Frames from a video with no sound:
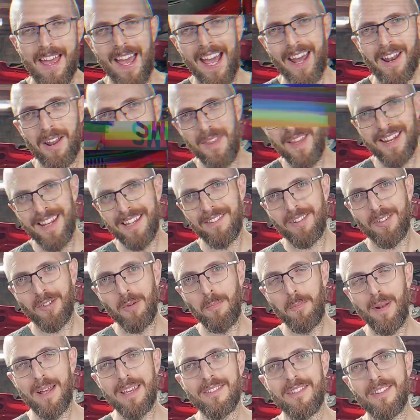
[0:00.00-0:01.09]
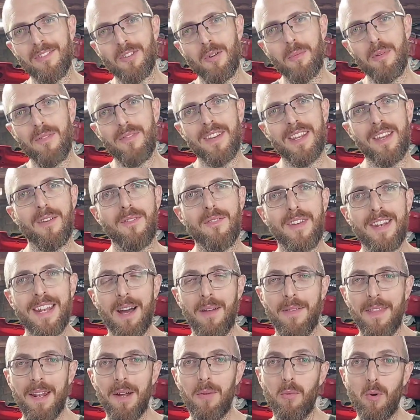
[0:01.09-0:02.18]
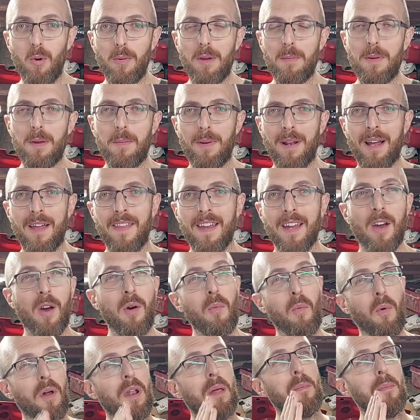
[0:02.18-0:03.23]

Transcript: And I think that's a good place to stop the video for now. There will be people out there going, what